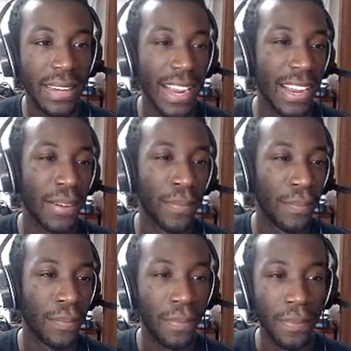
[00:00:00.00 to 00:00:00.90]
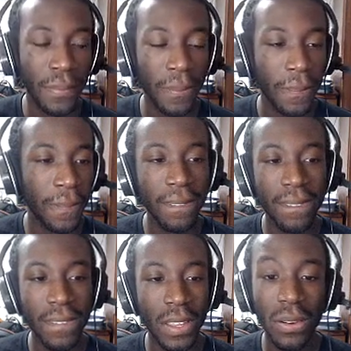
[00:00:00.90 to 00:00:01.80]
Damn.
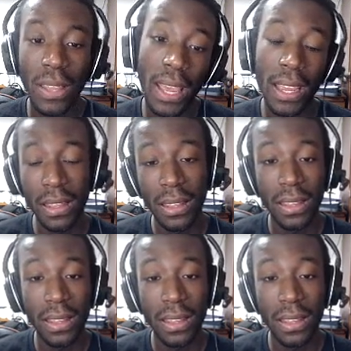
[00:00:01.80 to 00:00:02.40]
Okay.